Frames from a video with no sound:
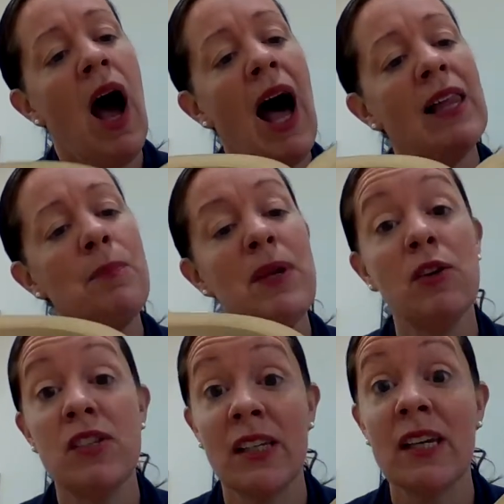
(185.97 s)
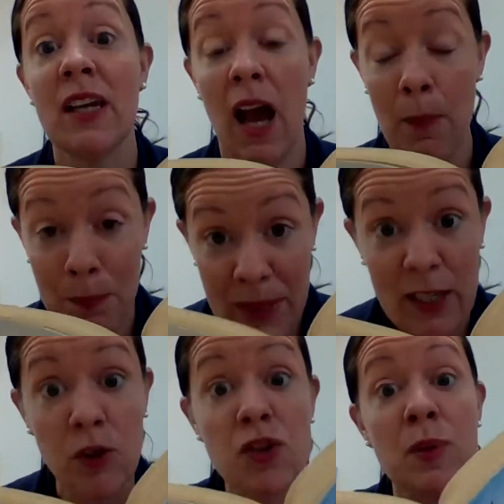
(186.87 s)
I'll appeal
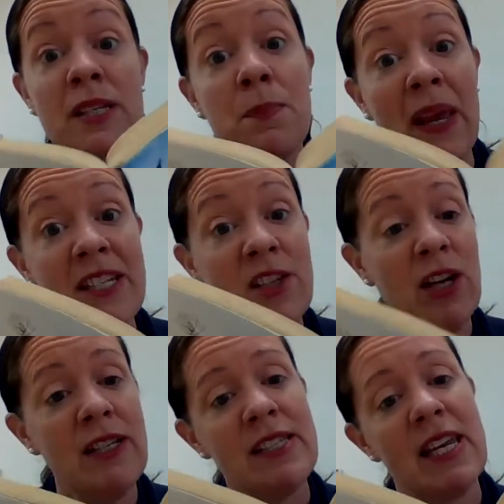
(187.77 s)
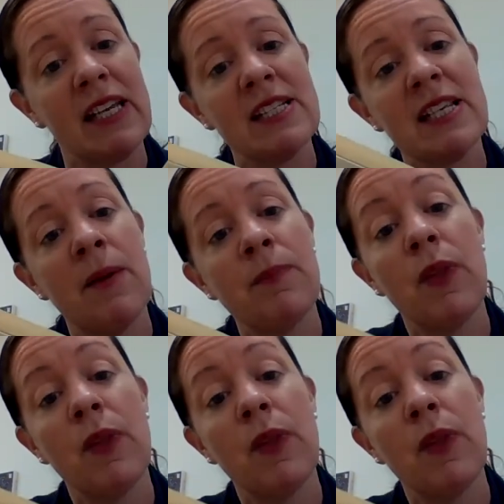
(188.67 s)
to his baser instincts,